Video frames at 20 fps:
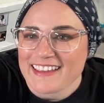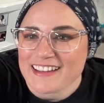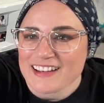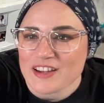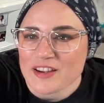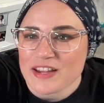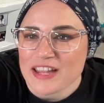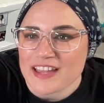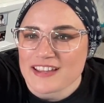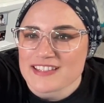oh
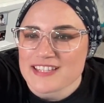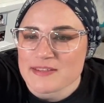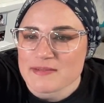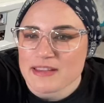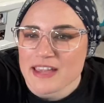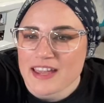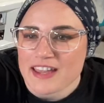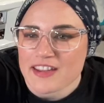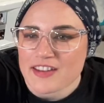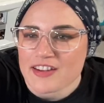yeah, Team
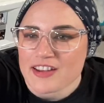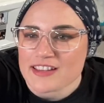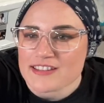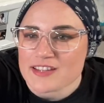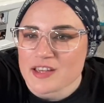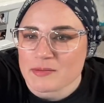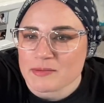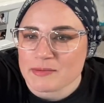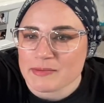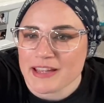K, you guys
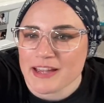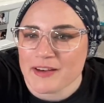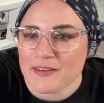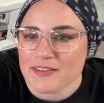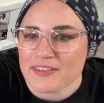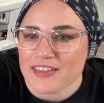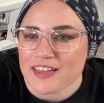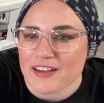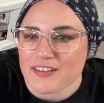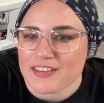helped me out with
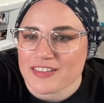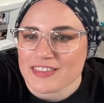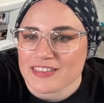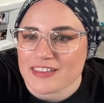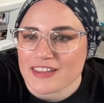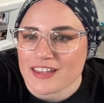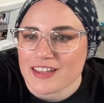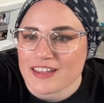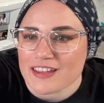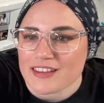that one.
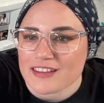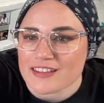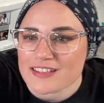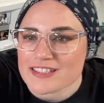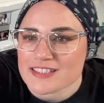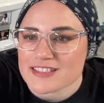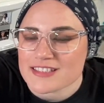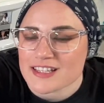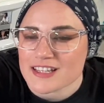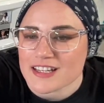
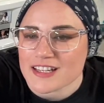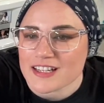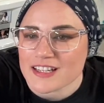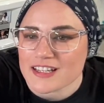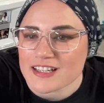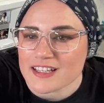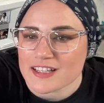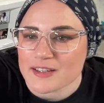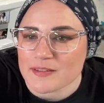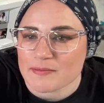Thanks.
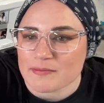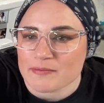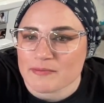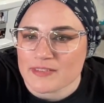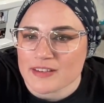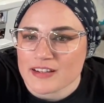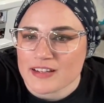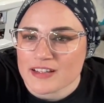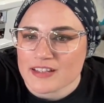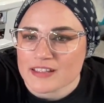
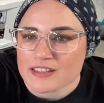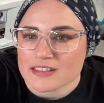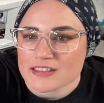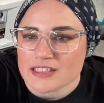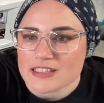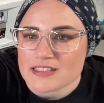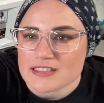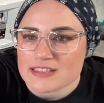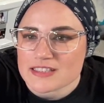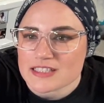
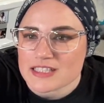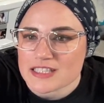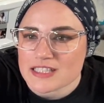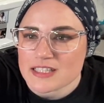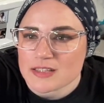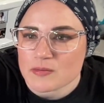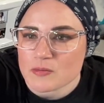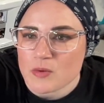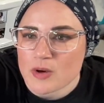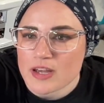Let's
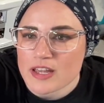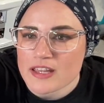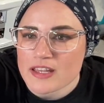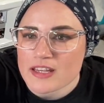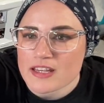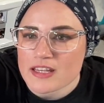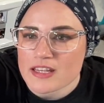see. What